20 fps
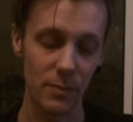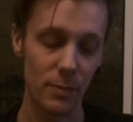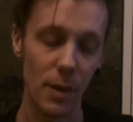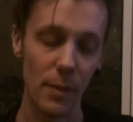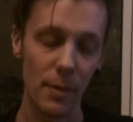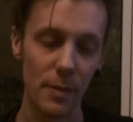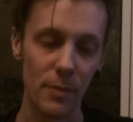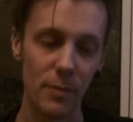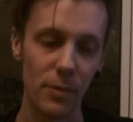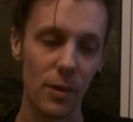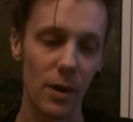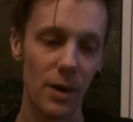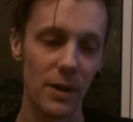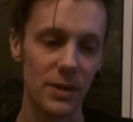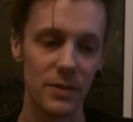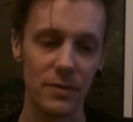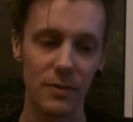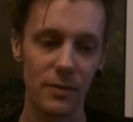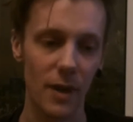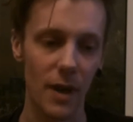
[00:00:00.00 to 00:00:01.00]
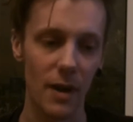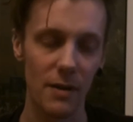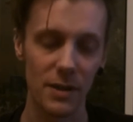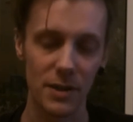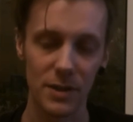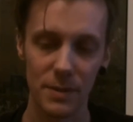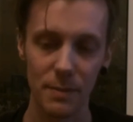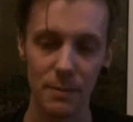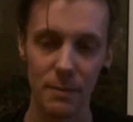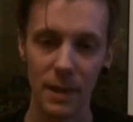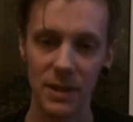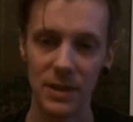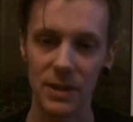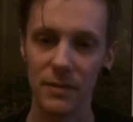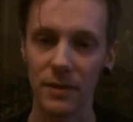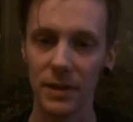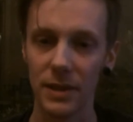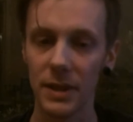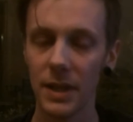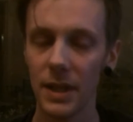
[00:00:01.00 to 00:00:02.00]
I mean, price varies
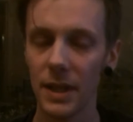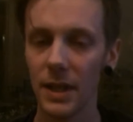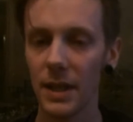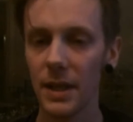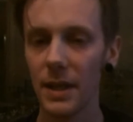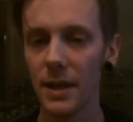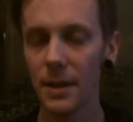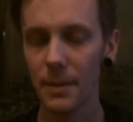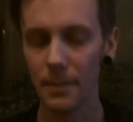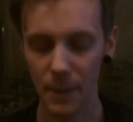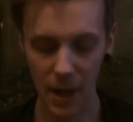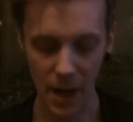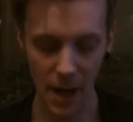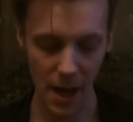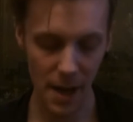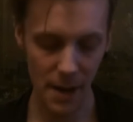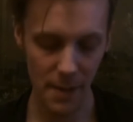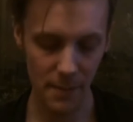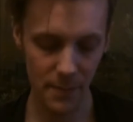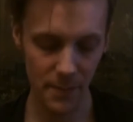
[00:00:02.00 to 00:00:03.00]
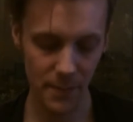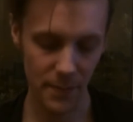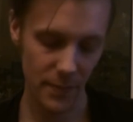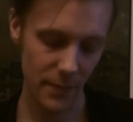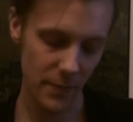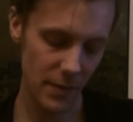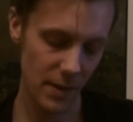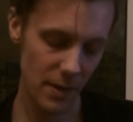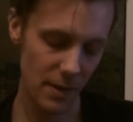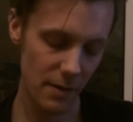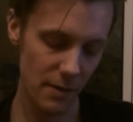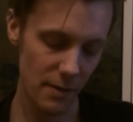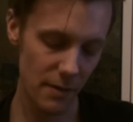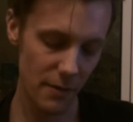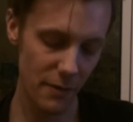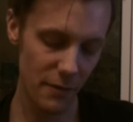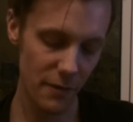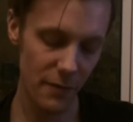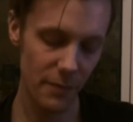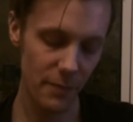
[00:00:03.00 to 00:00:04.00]
massively, but
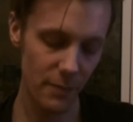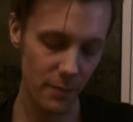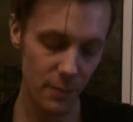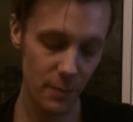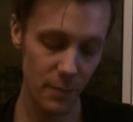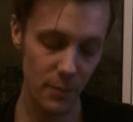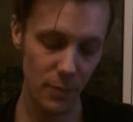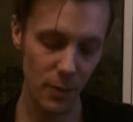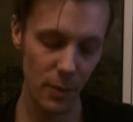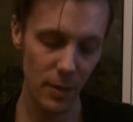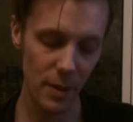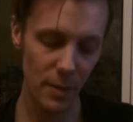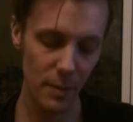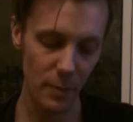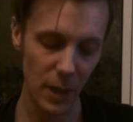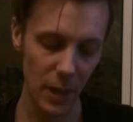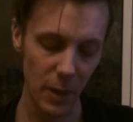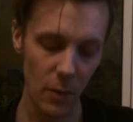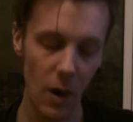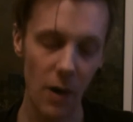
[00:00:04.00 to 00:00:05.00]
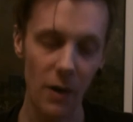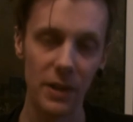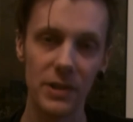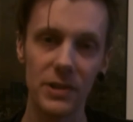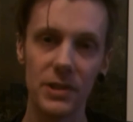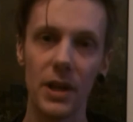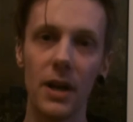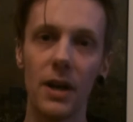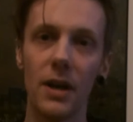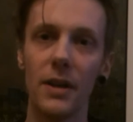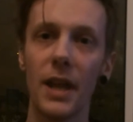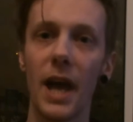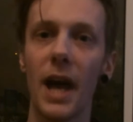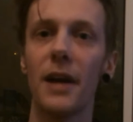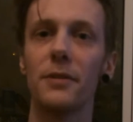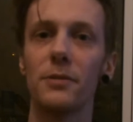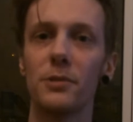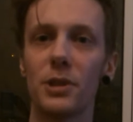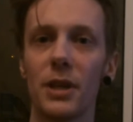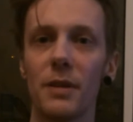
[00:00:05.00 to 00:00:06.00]
probably the big worries are the
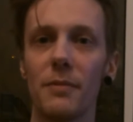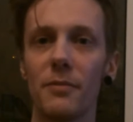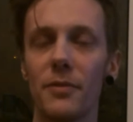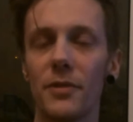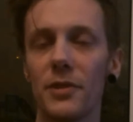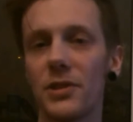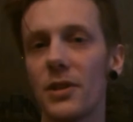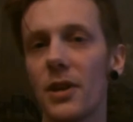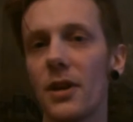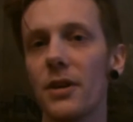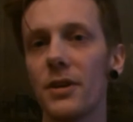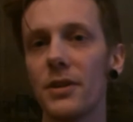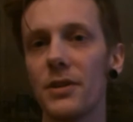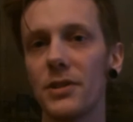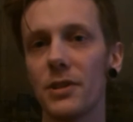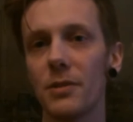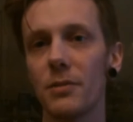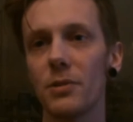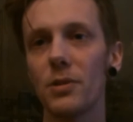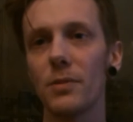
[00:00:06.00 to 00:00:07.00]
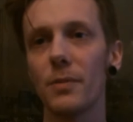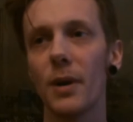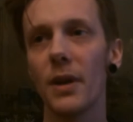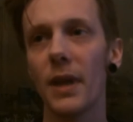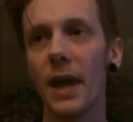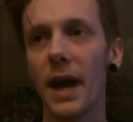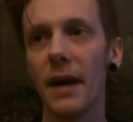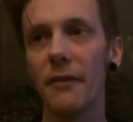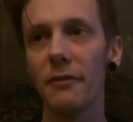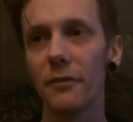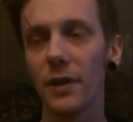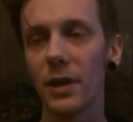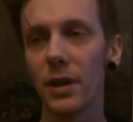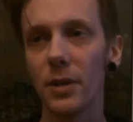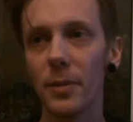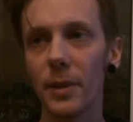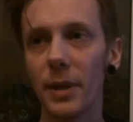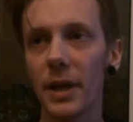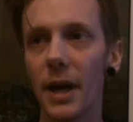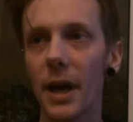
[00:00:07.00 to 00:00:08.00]
handle shape for starters. So we'll talk about that for a
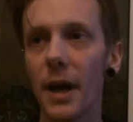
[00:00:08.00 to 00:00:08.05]
little bit.